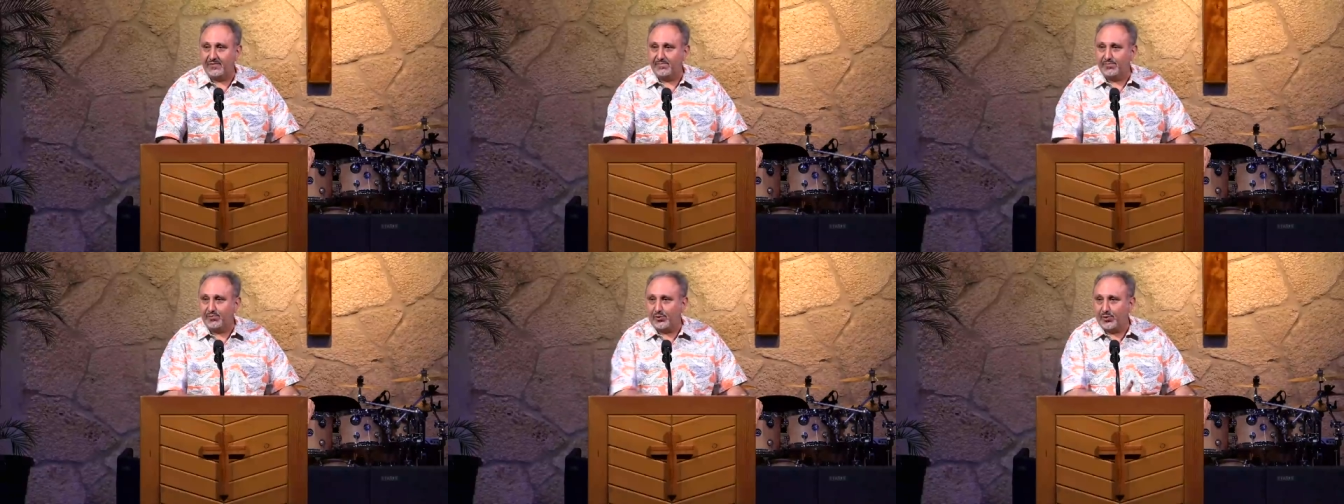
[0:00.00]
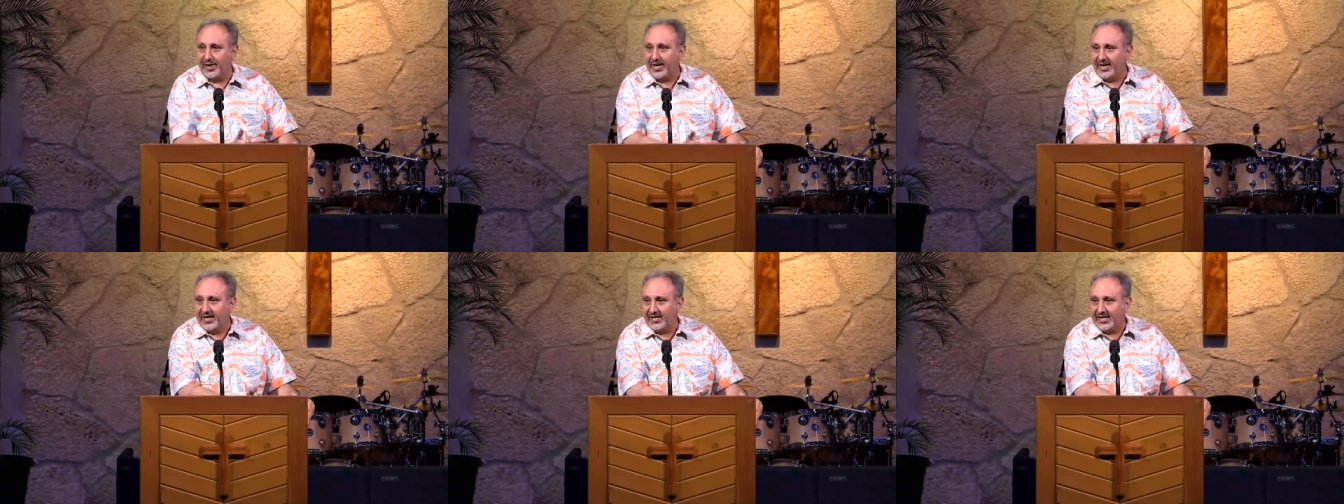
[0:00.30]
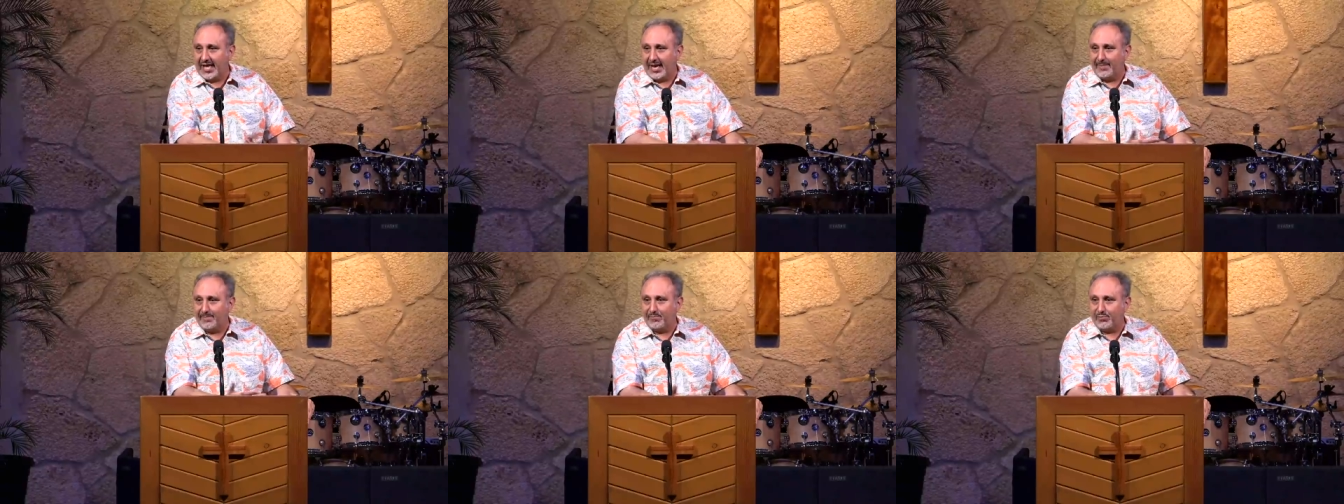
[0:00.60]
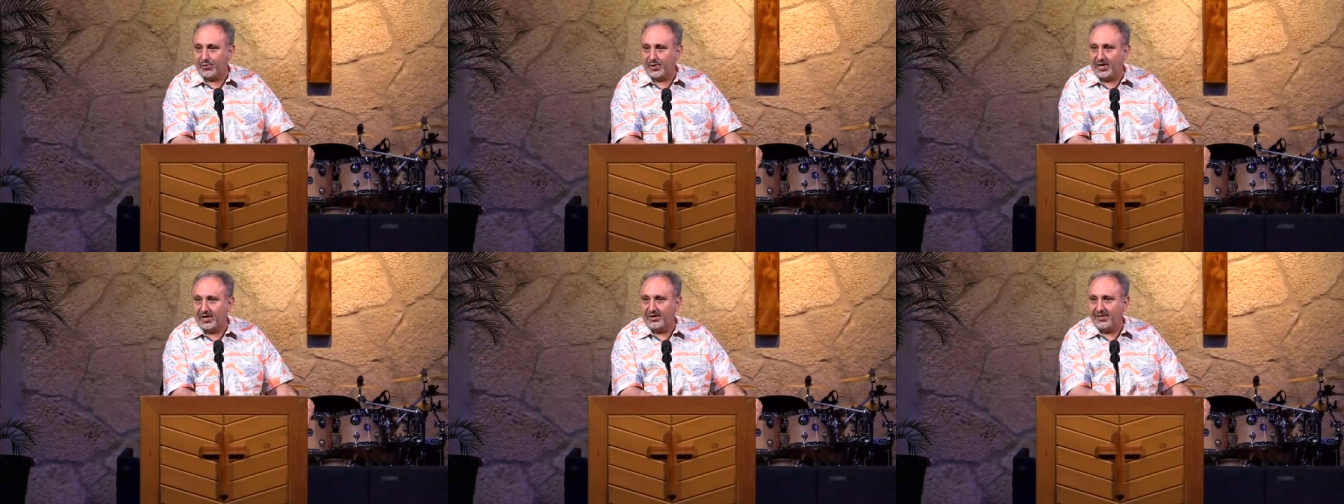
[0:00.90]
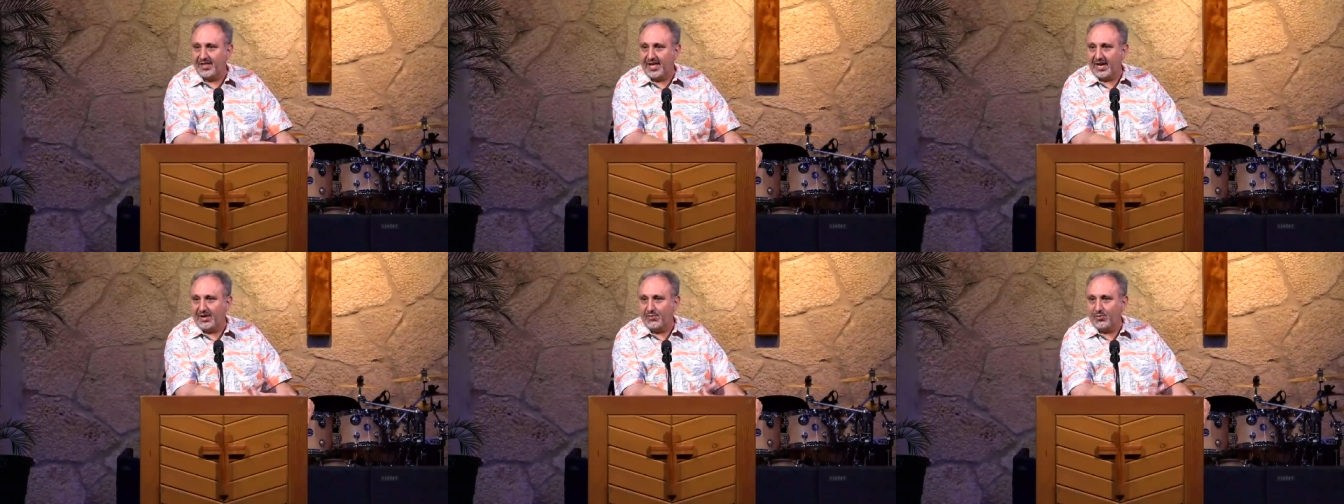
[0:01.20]
for praying that
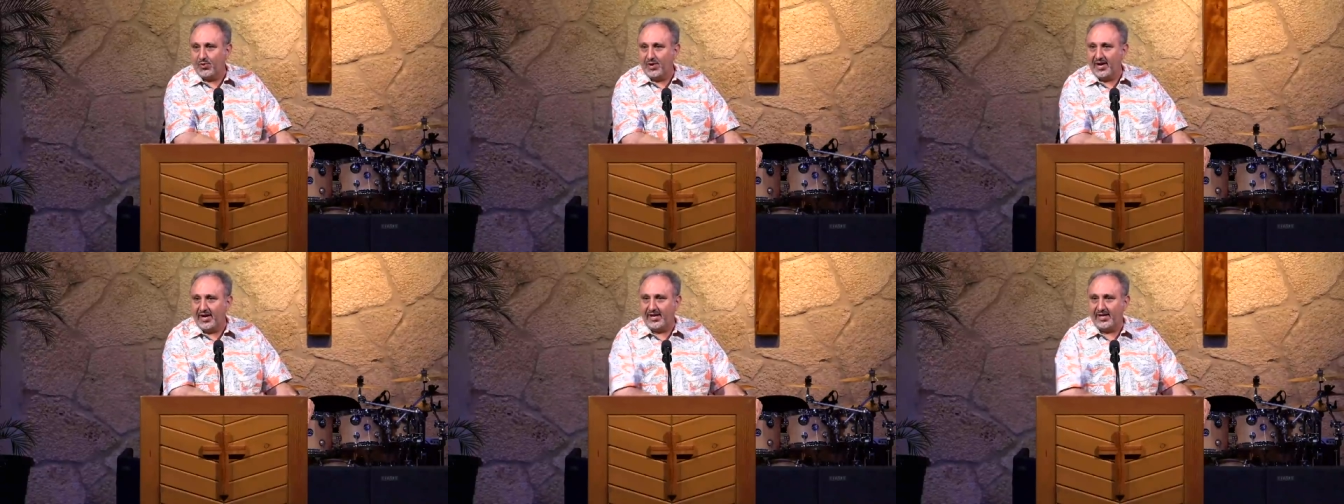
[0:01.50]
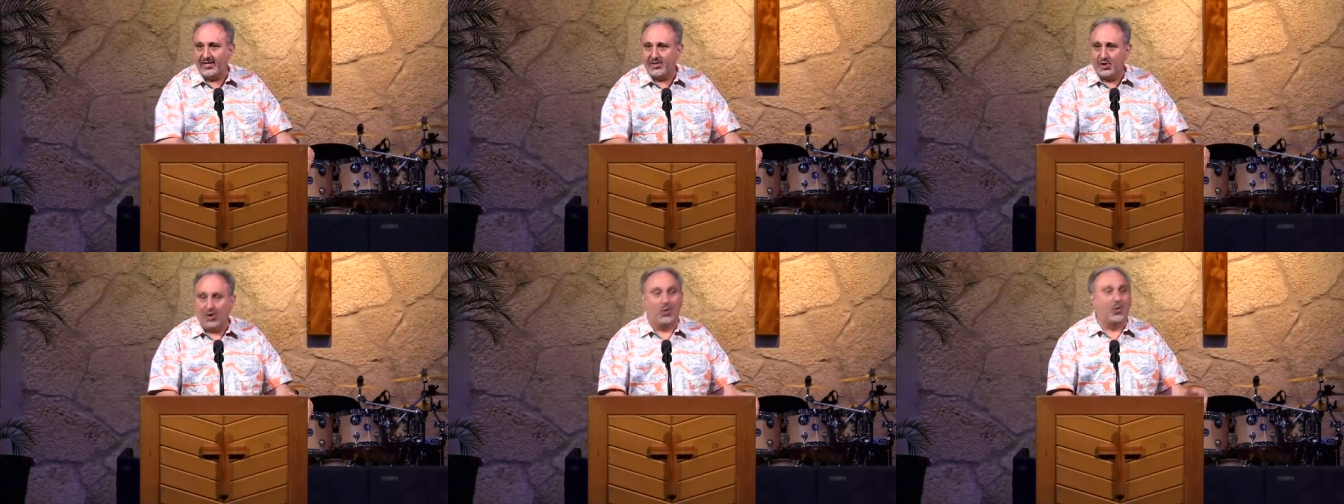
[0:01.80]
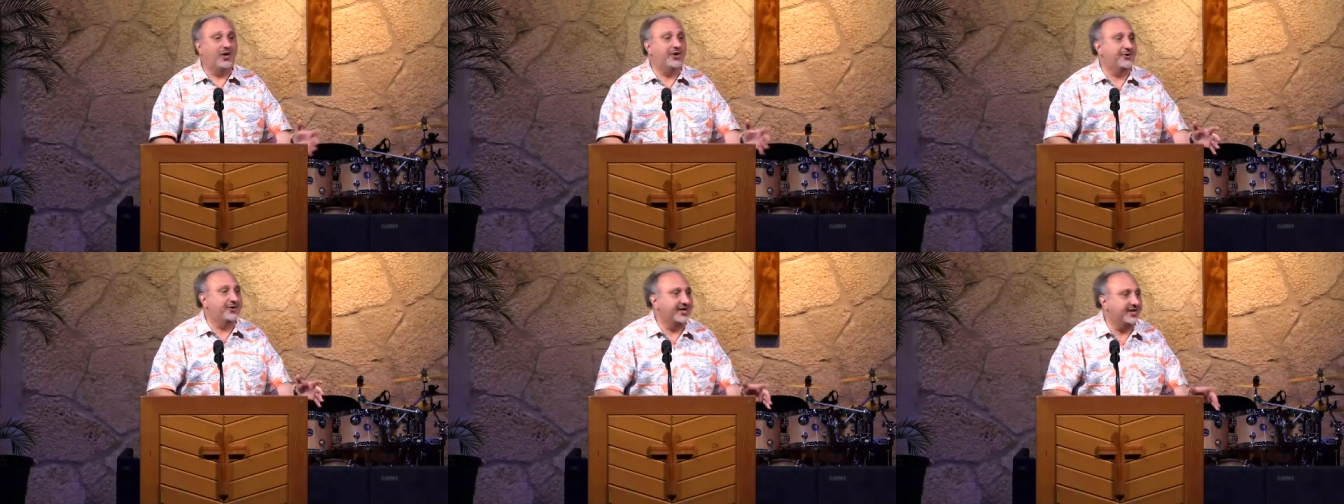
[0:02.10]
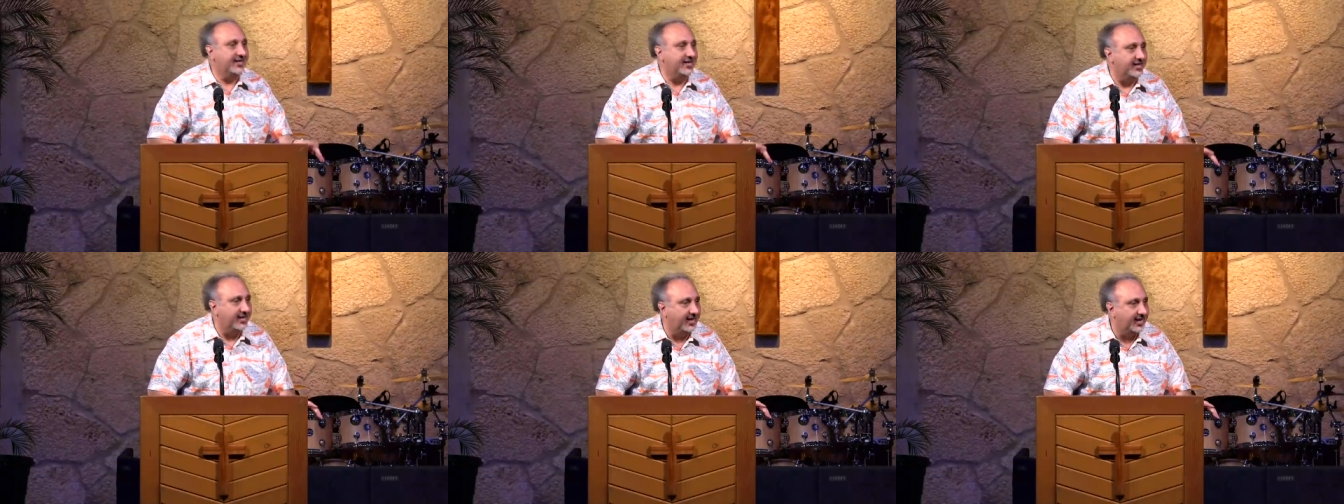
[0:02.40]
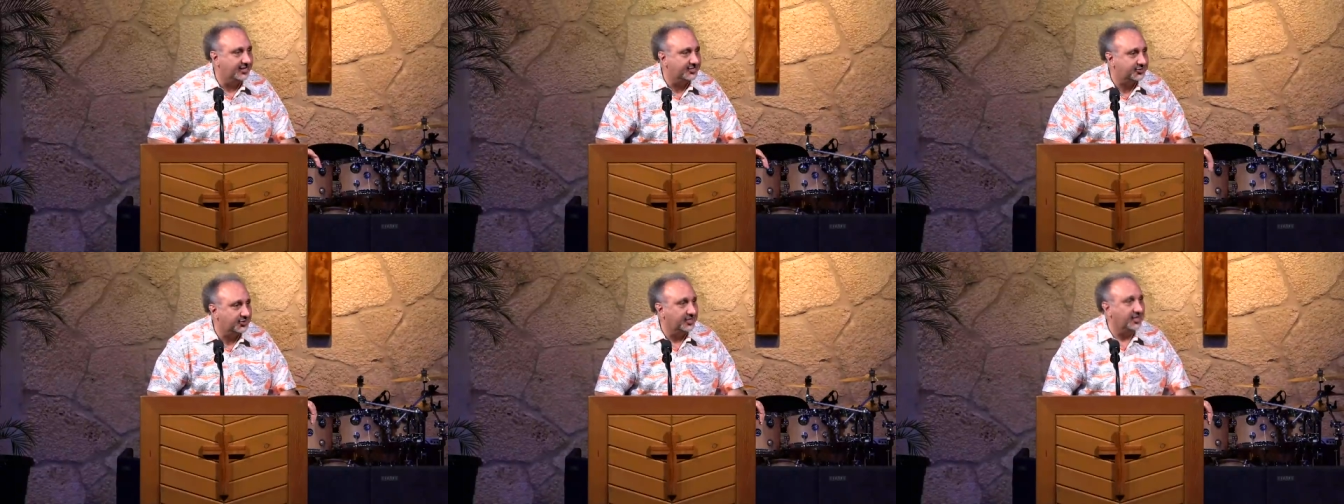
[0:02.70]
prayer that way. No wonder He
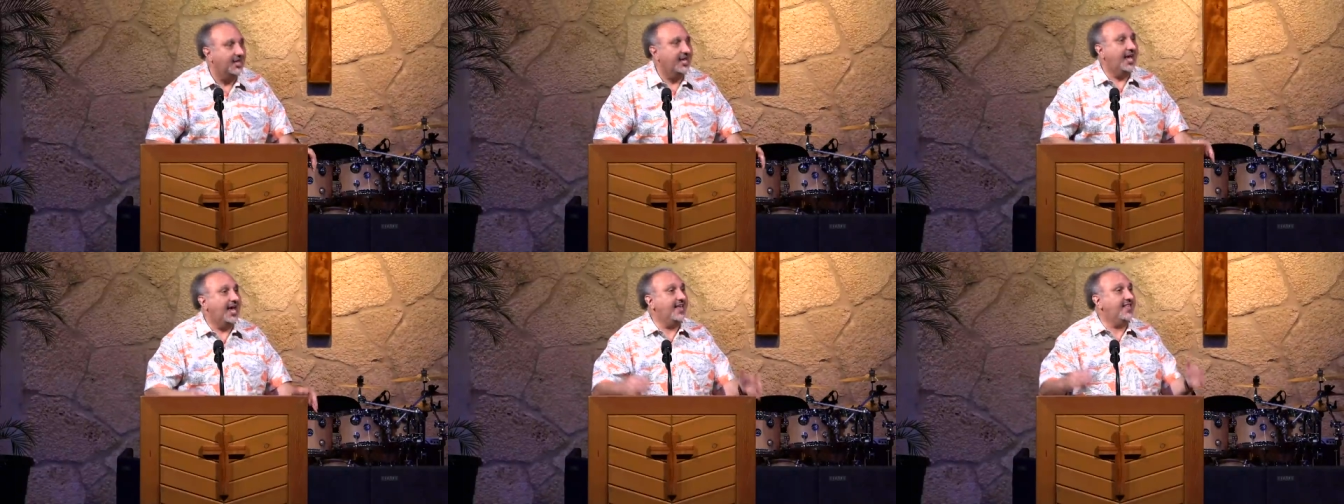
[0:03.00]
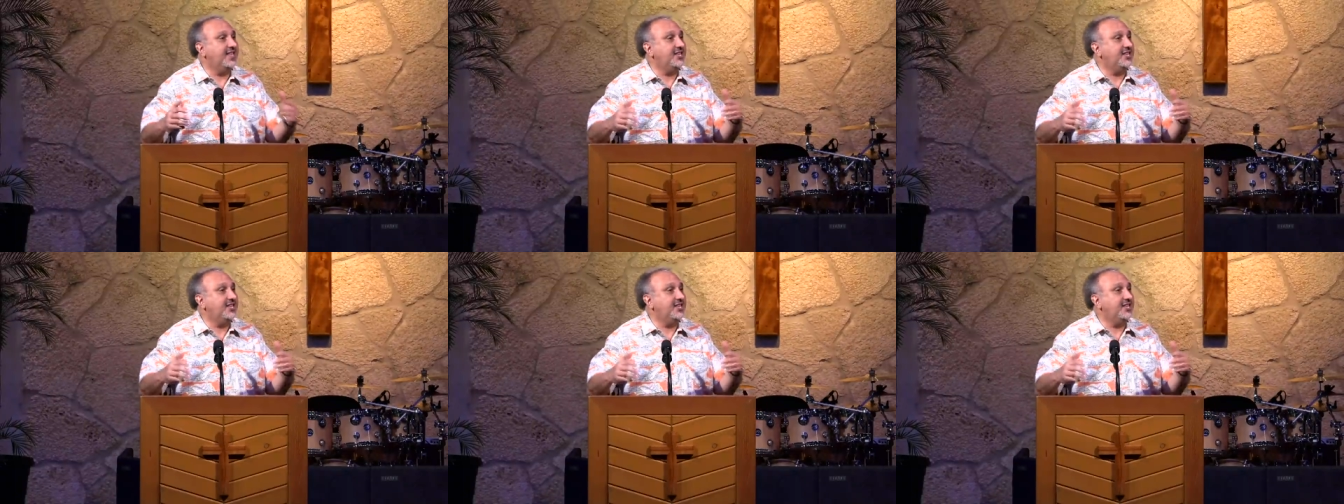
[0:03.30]
didn't answer it.